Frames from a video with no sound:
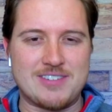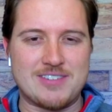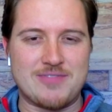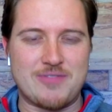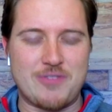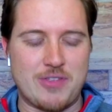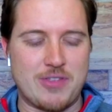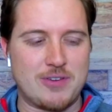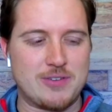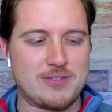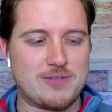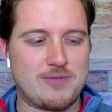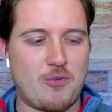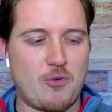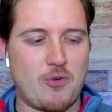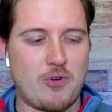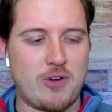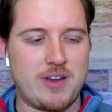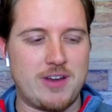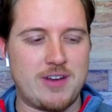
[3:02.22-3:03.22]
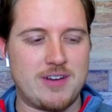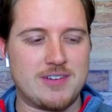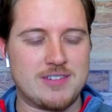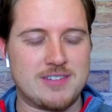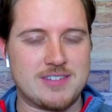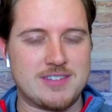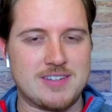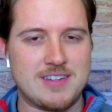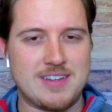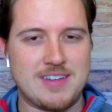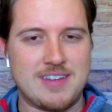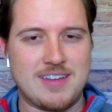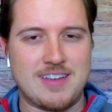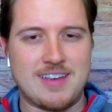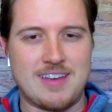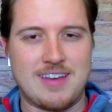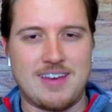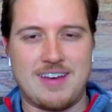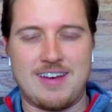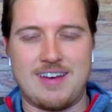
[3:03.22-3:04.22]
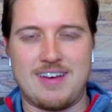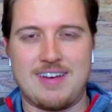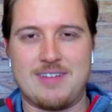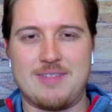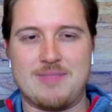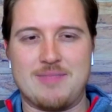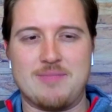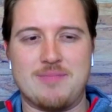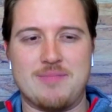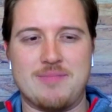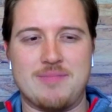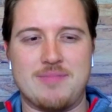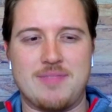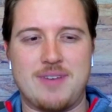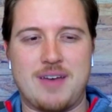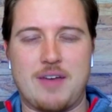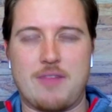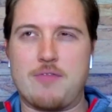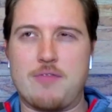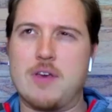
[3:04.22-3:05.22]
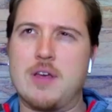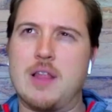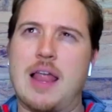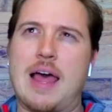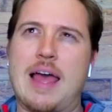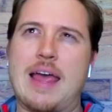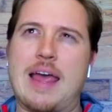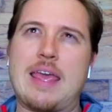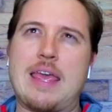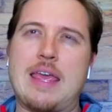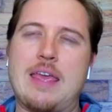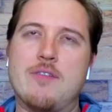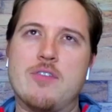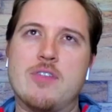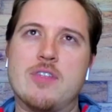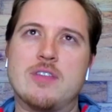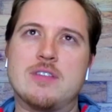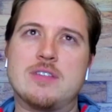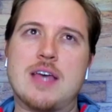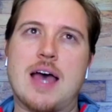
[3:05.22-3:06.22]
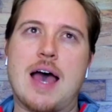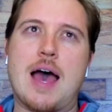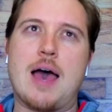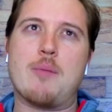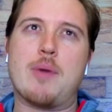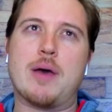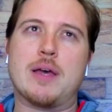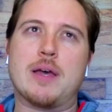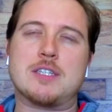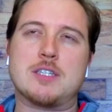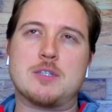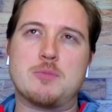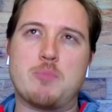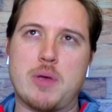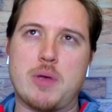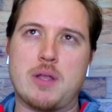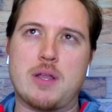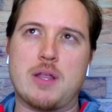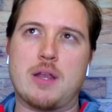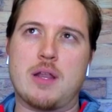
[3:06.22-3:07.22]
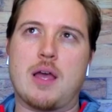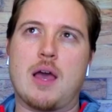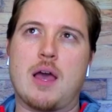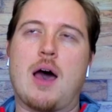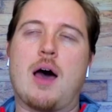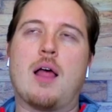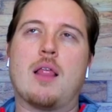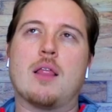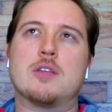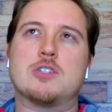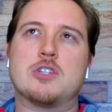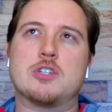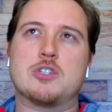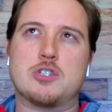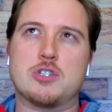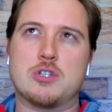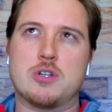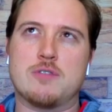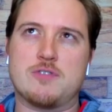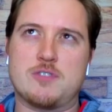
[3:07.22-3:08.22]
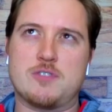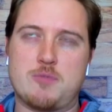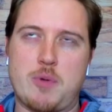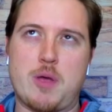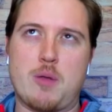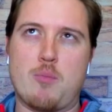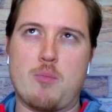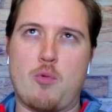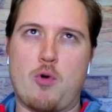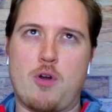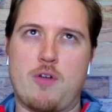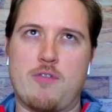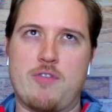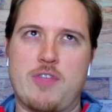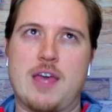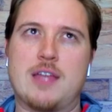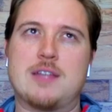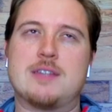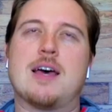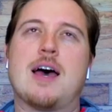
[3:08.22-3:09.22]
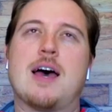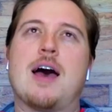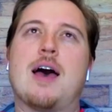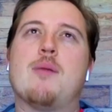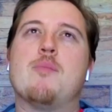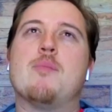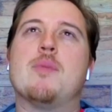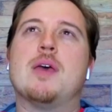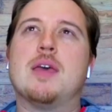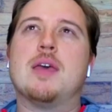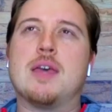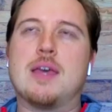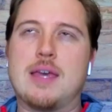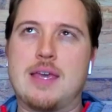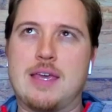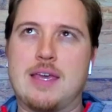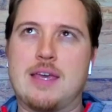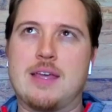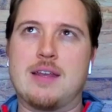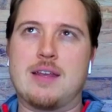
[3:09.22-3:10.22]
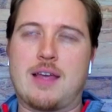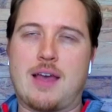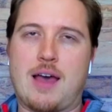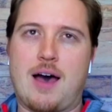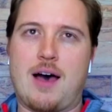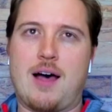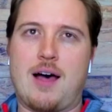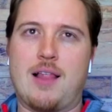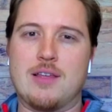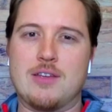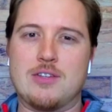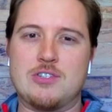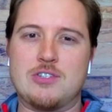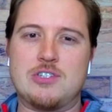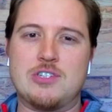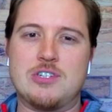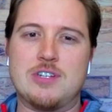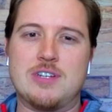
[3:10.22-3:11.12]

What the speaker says: for those 4 years. I feel like even the time I spent in college, I should have spent more of that time in college.